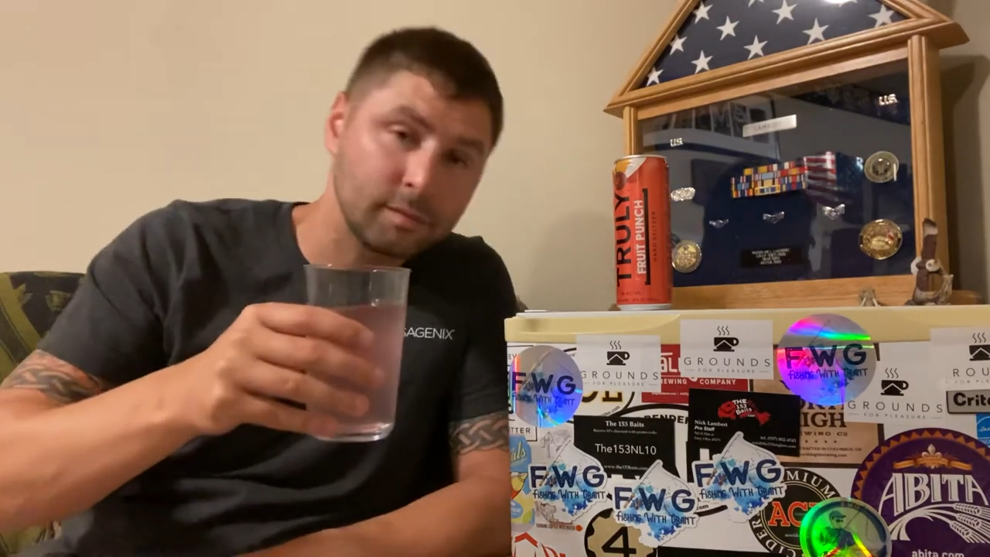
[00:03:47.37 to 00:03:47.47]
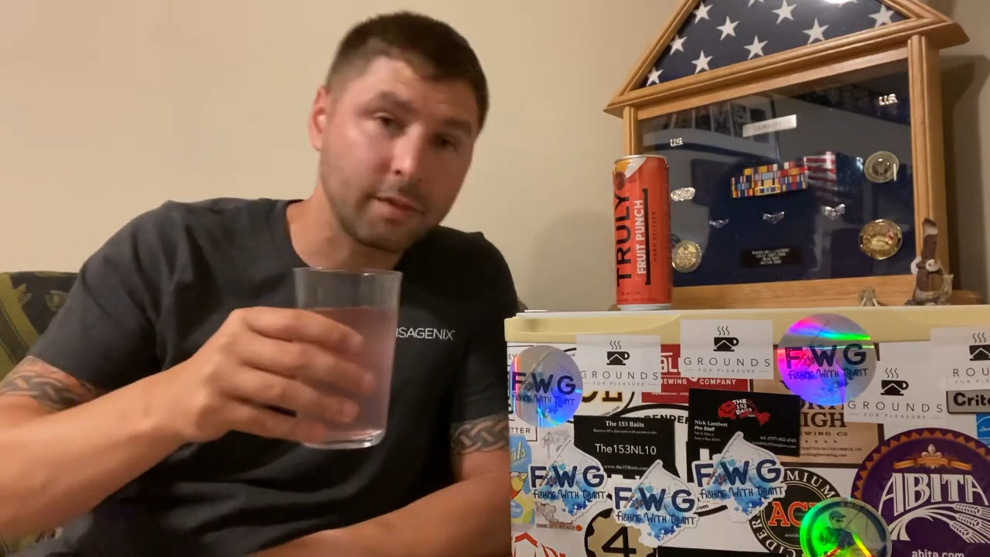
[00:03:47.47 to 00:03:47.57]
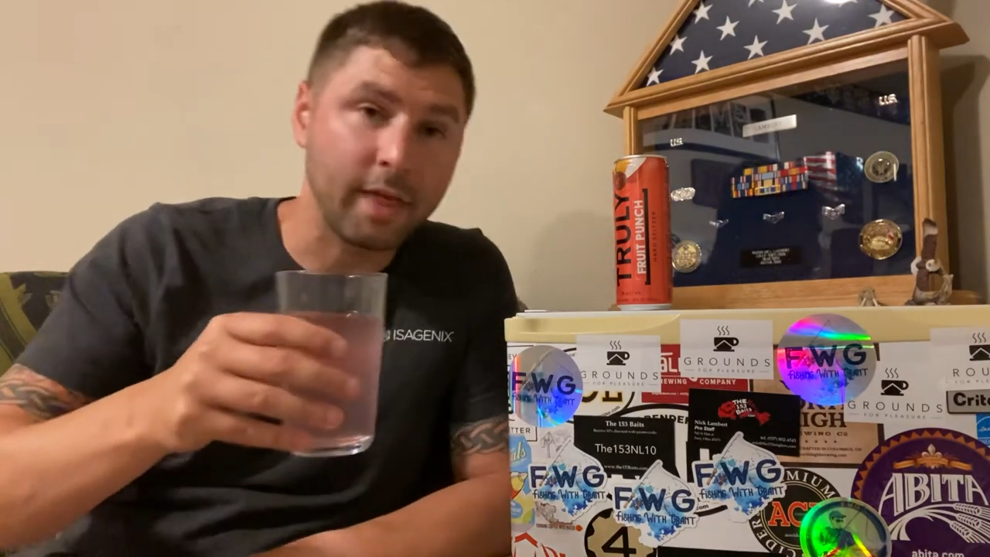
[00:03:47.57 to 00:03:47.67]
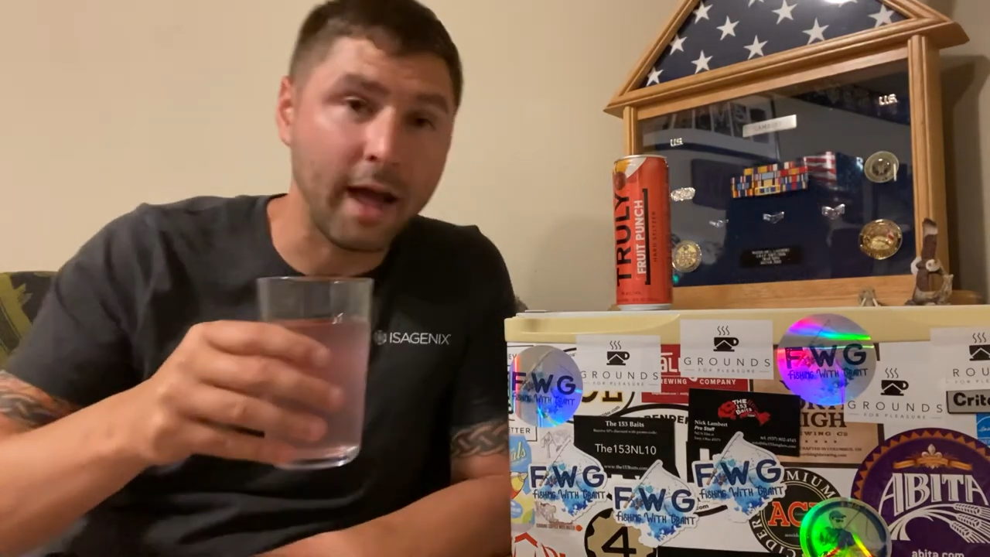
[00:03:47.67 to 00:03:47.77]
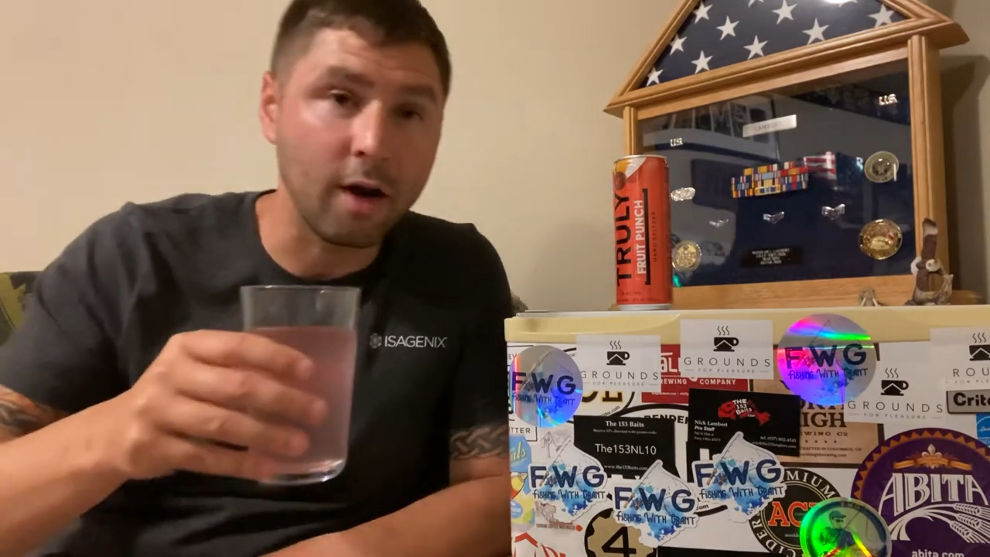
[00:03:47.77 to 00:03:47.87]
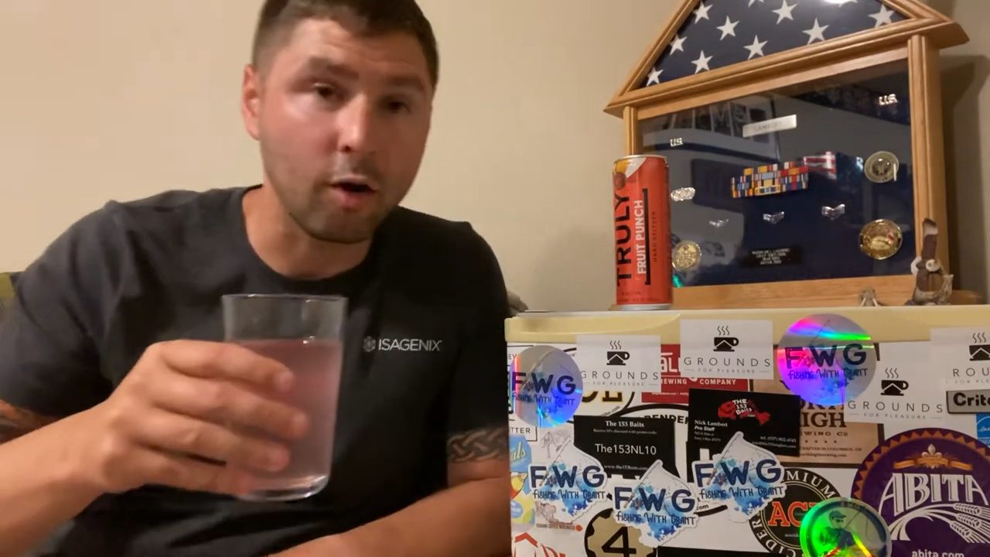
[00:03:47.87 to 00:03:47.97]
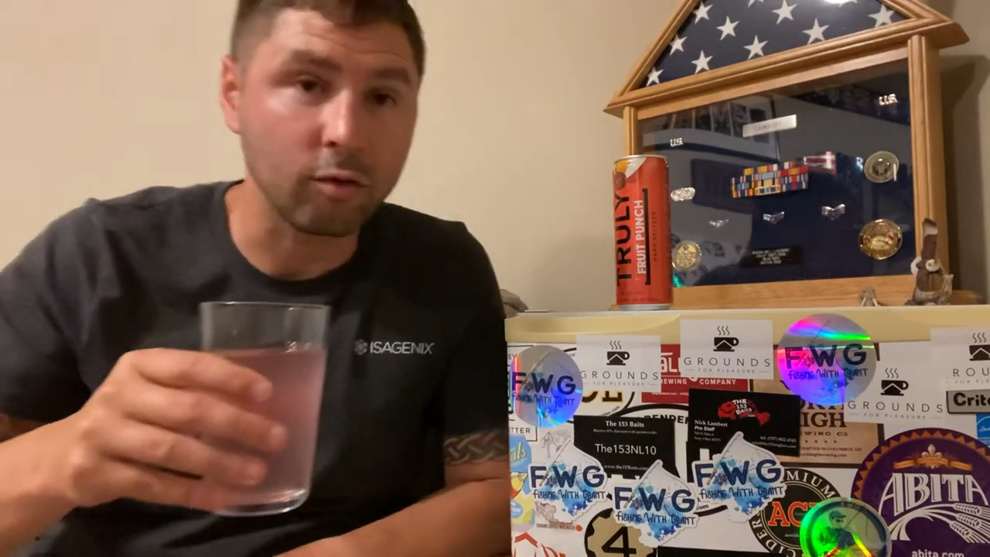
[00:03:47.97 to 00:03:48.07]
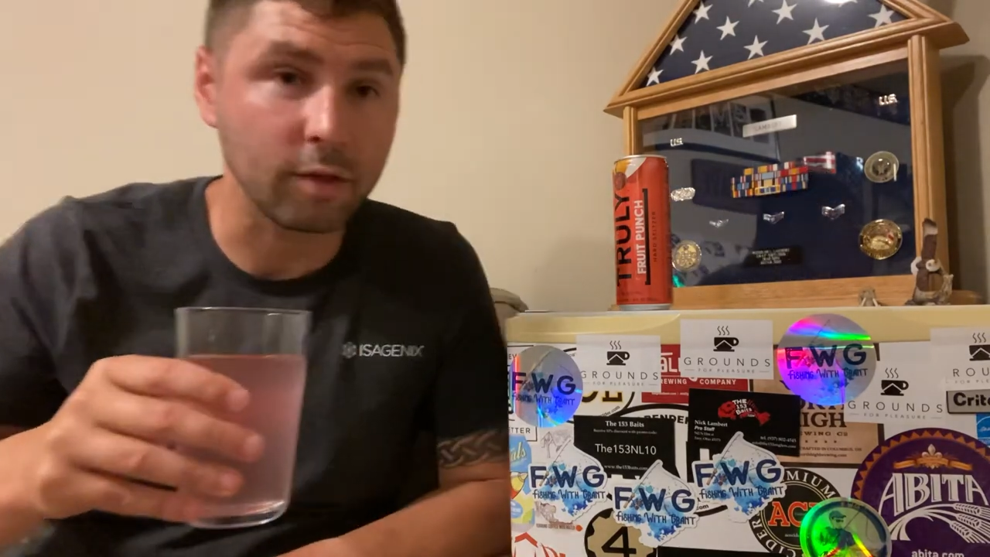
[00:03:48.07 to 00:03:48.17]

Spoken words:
That over